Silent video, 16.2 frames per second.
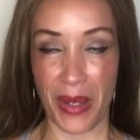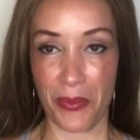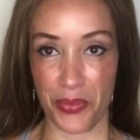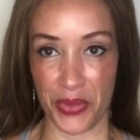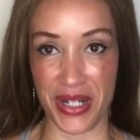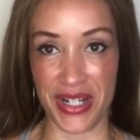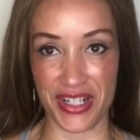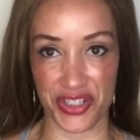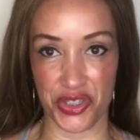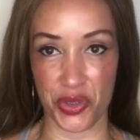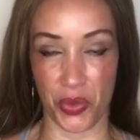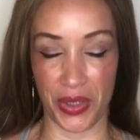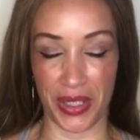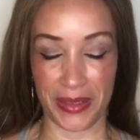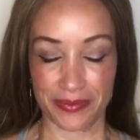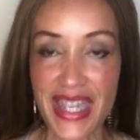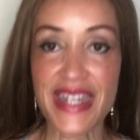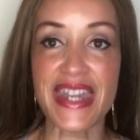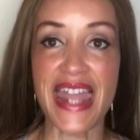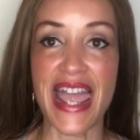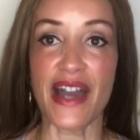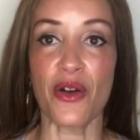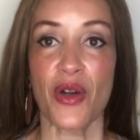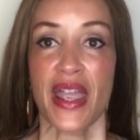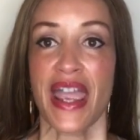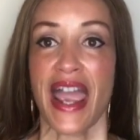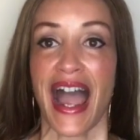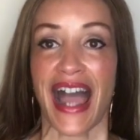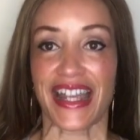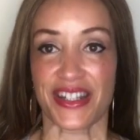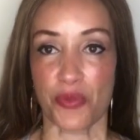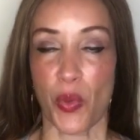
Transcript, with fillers: Brina's story. Now, I